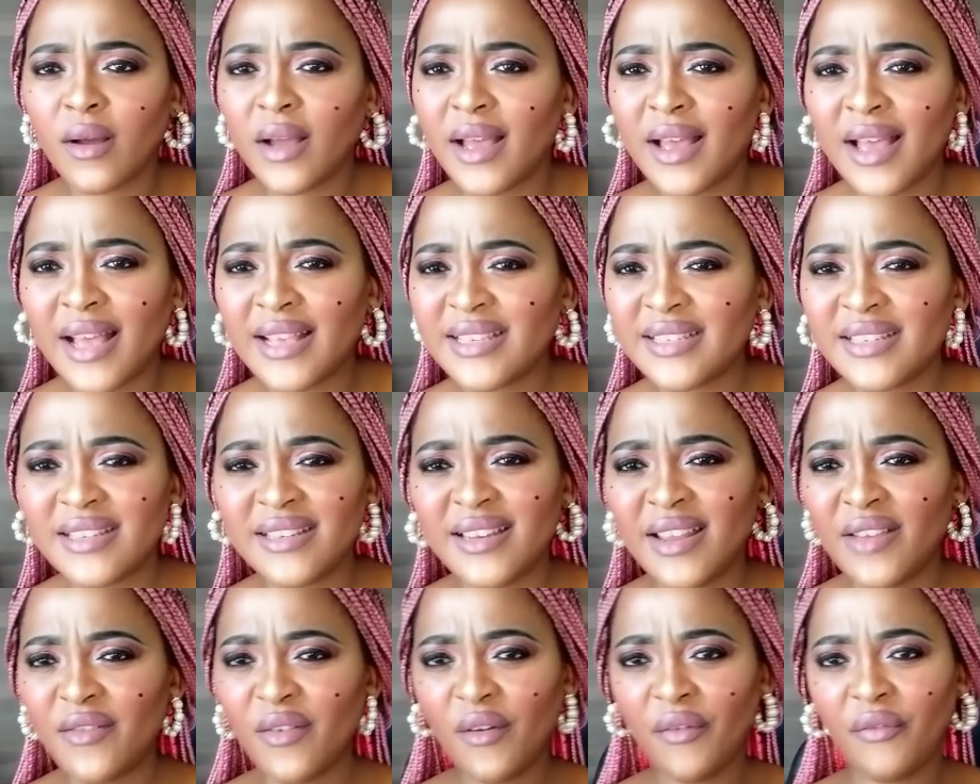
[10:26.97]
Has it
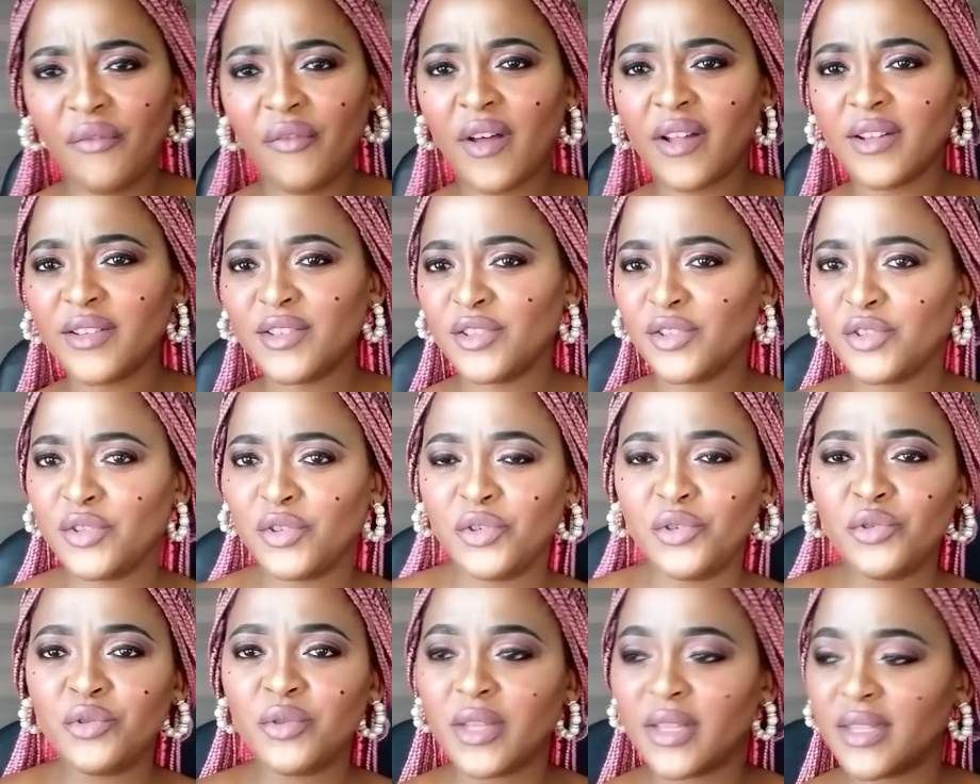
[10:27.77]
never felt to
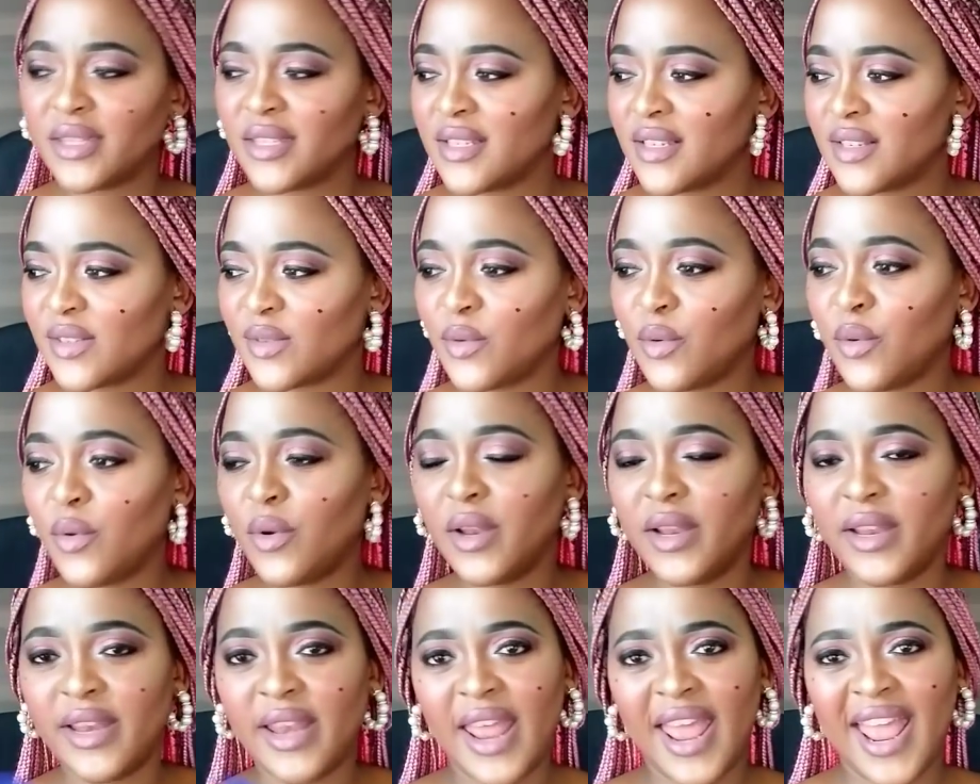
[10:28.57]
you that this is all
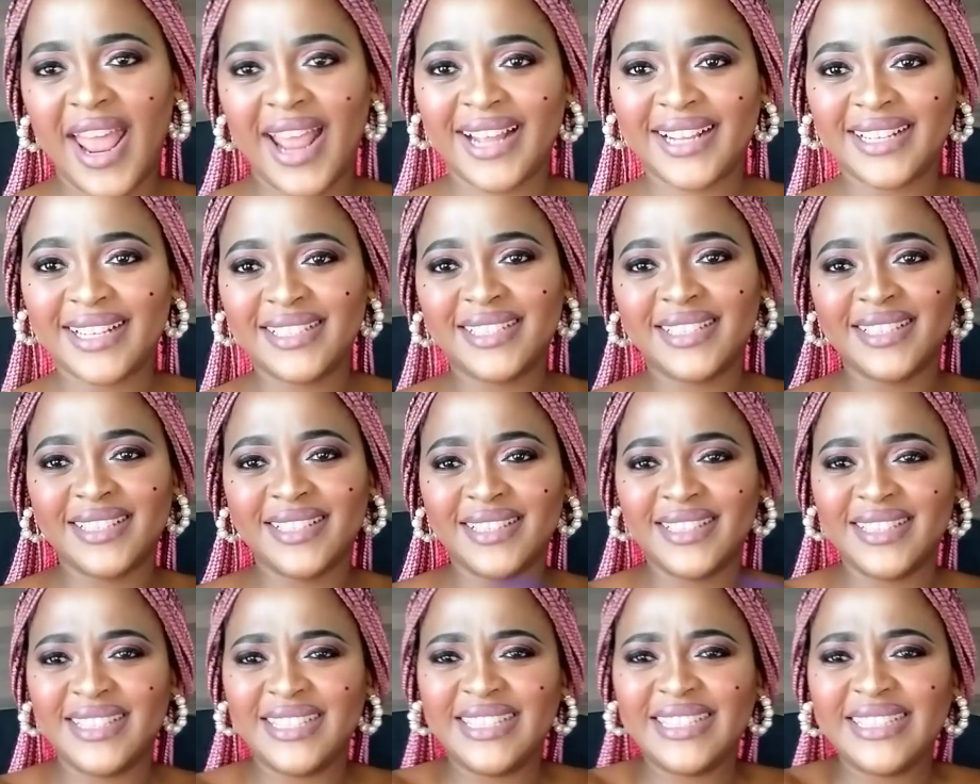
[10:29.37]
an act?
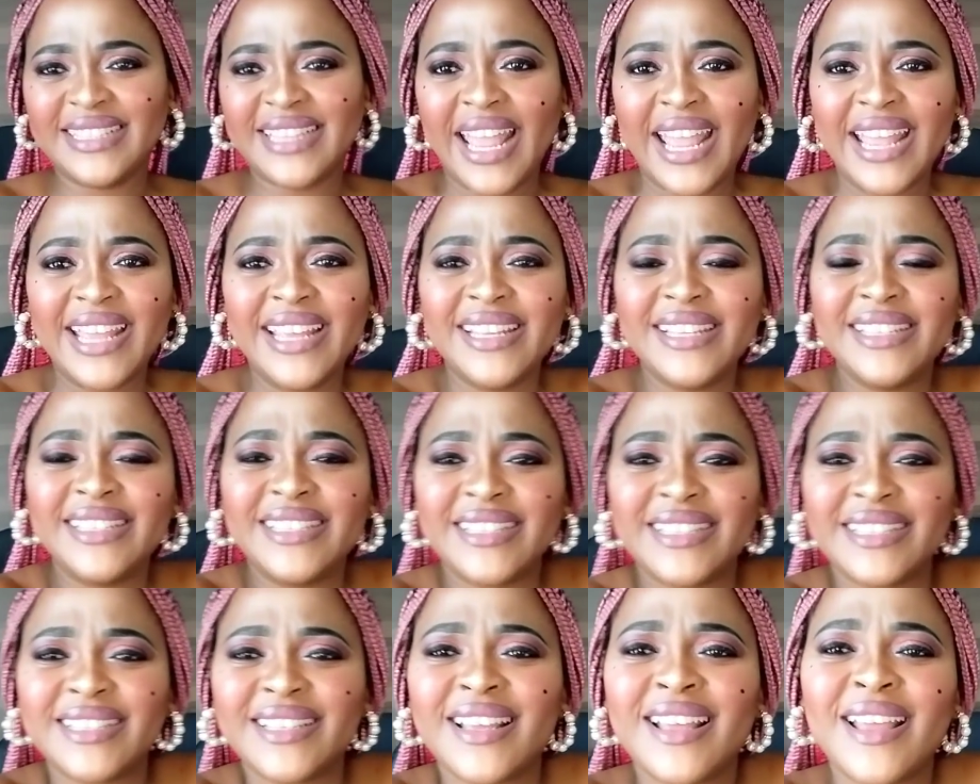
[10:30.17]
It's
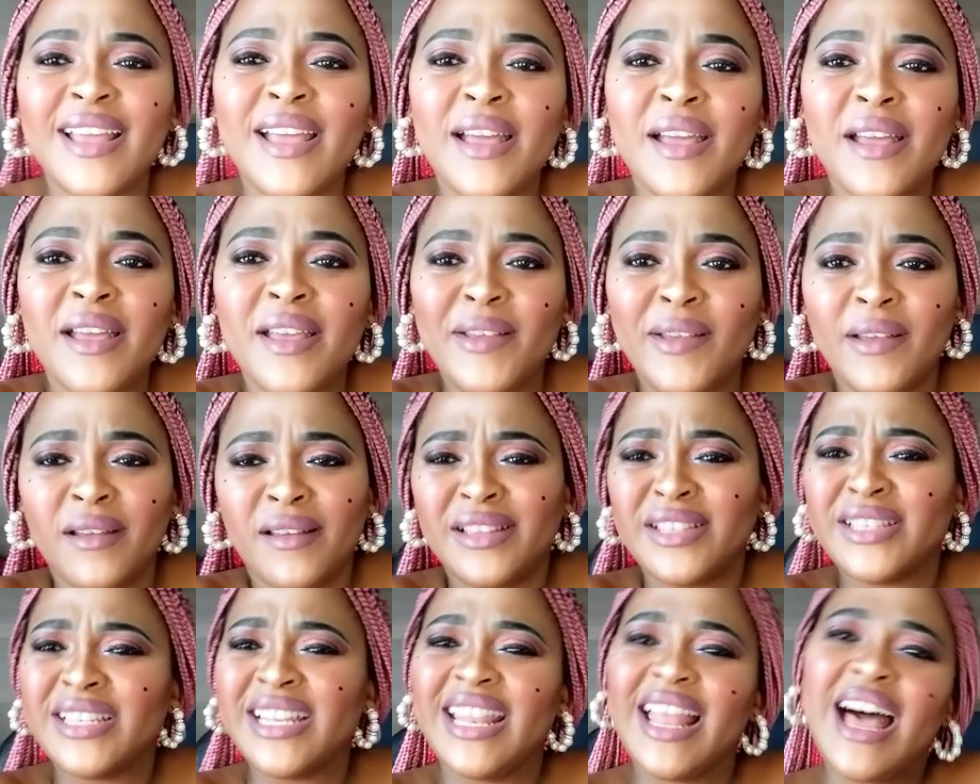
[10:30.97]
staged,
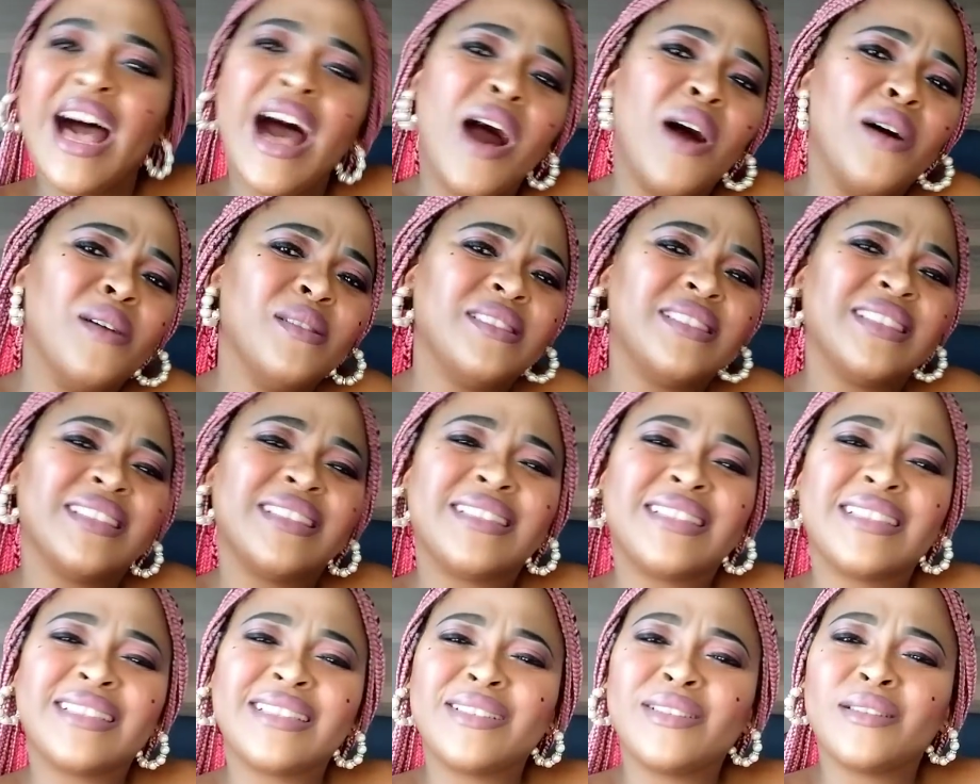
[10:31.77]
it's loud,
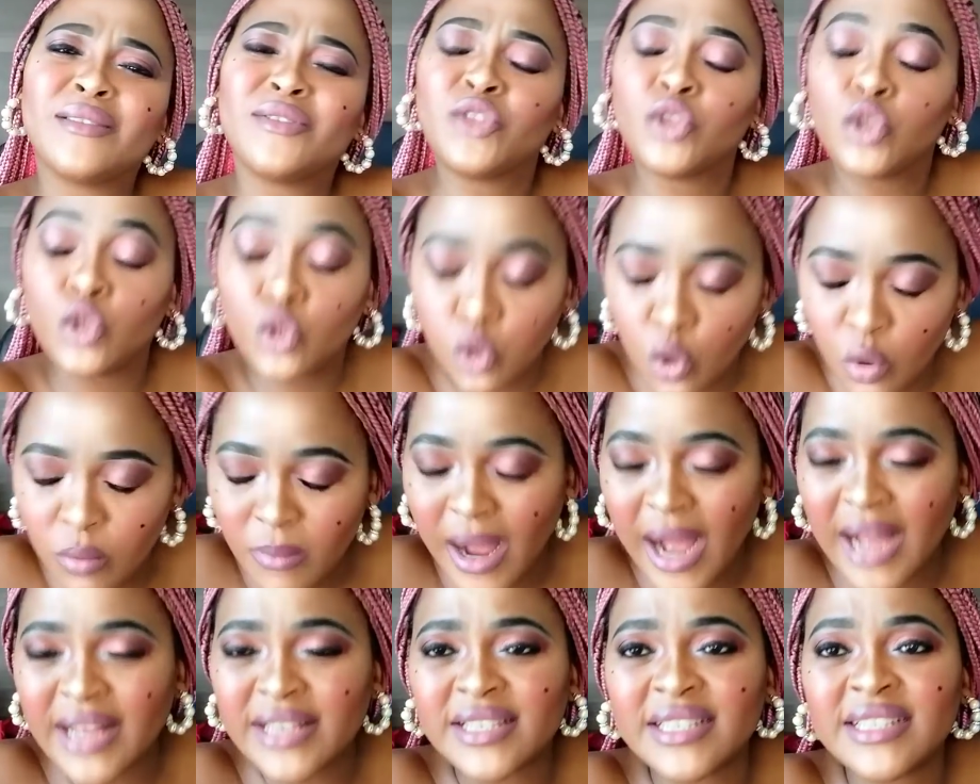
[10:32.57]
it's too
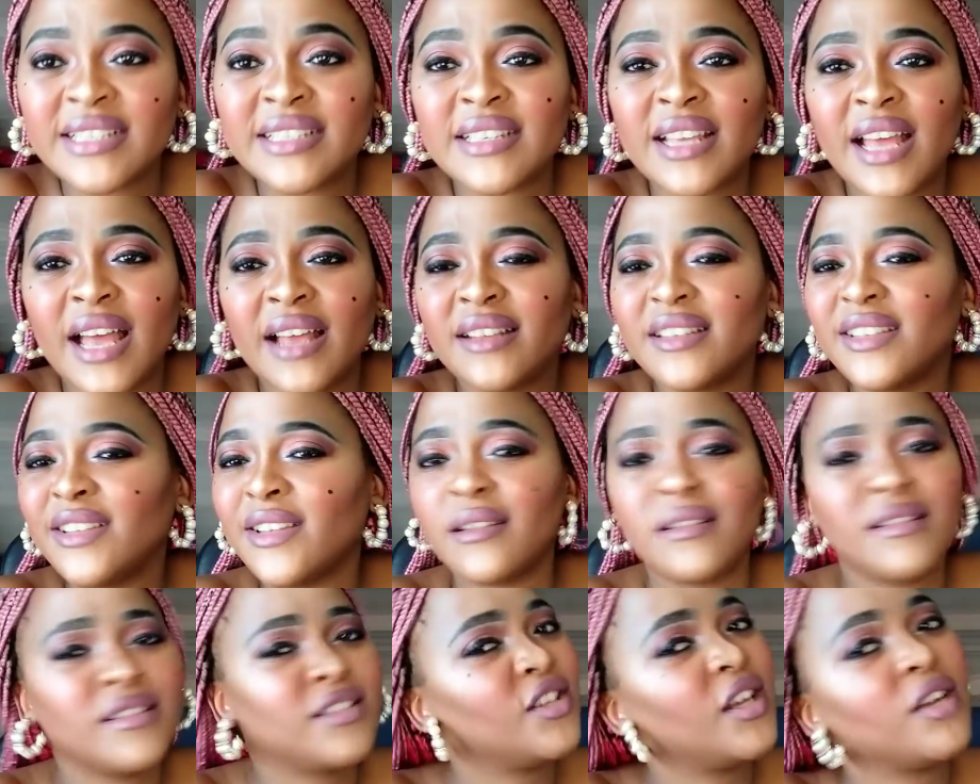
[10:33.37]
much,
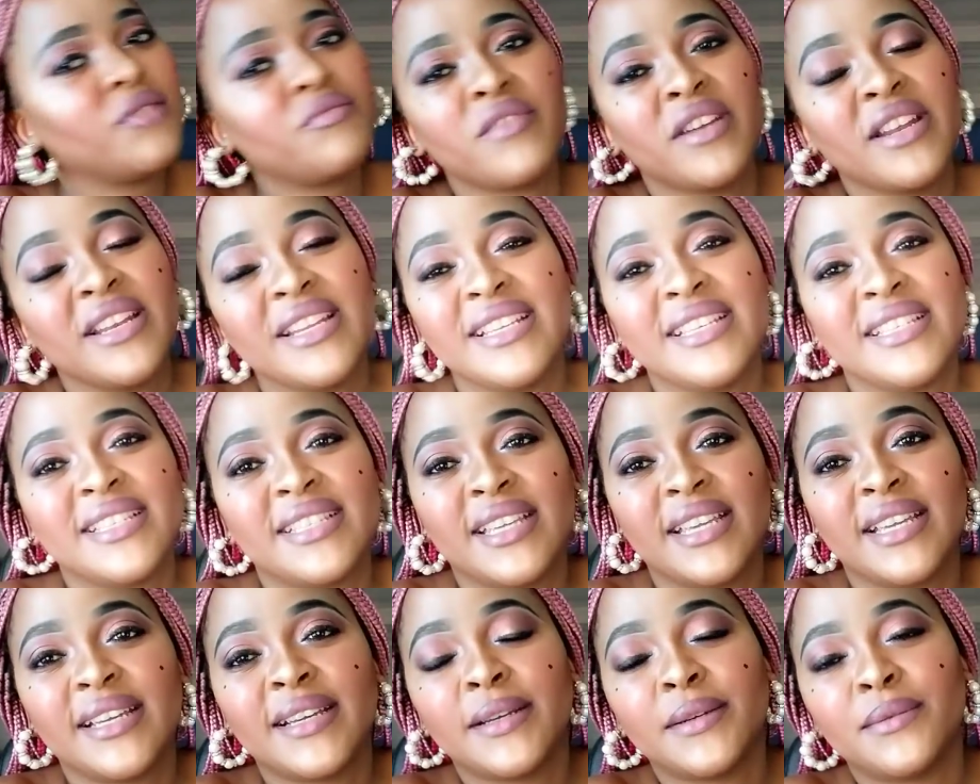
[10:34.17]
it's not
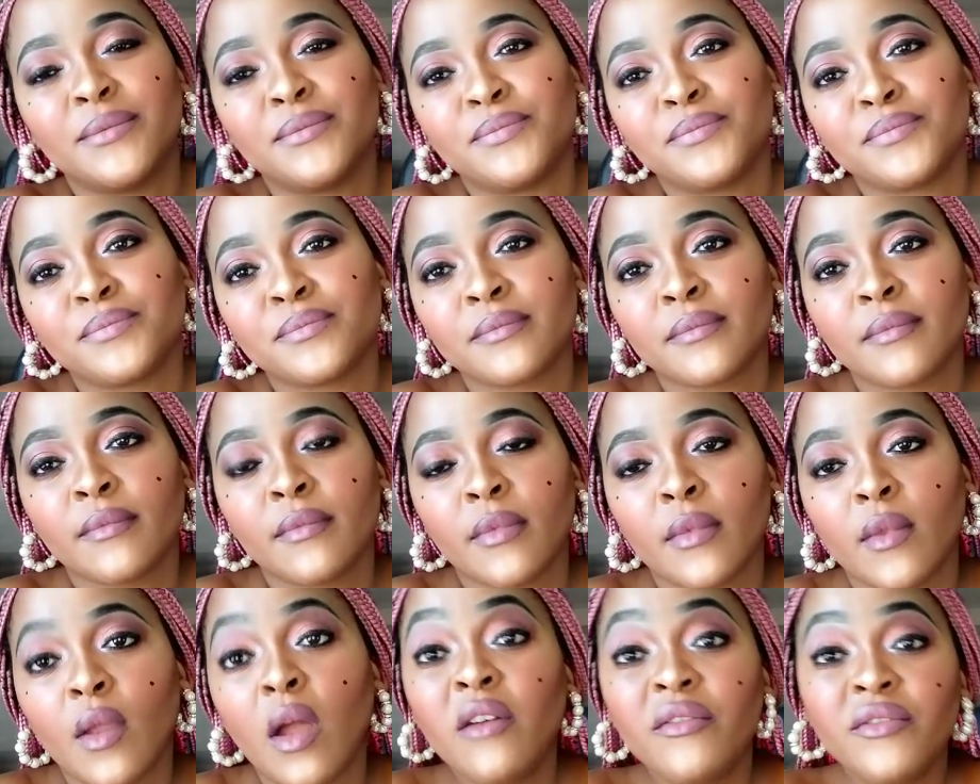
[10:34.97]
realistic,
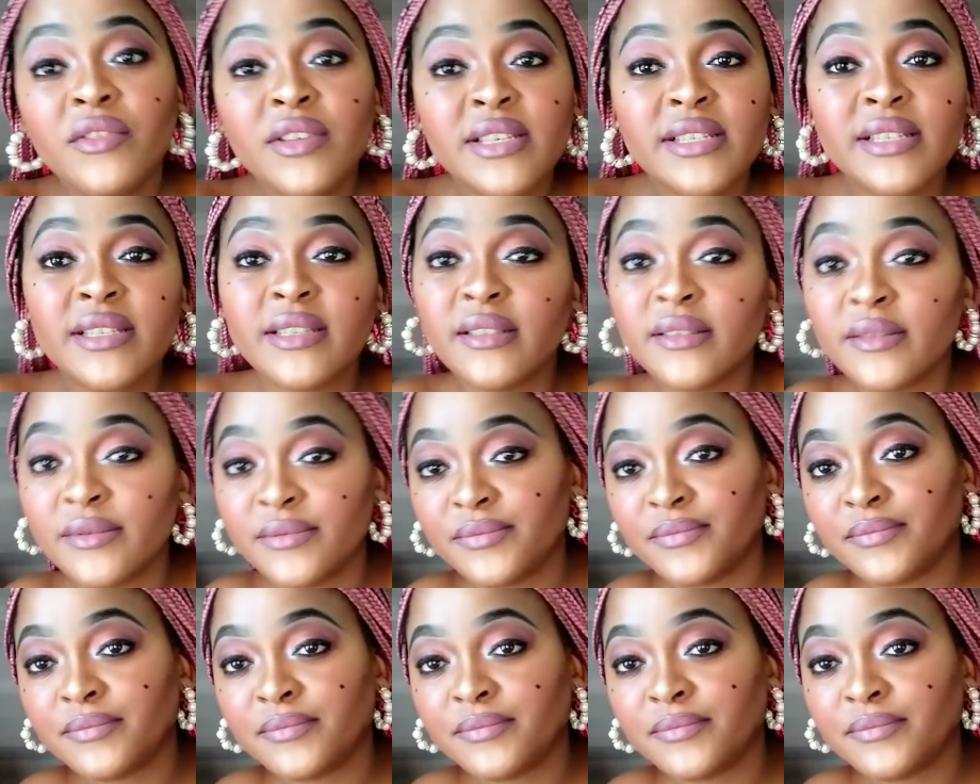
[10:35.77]
obviously.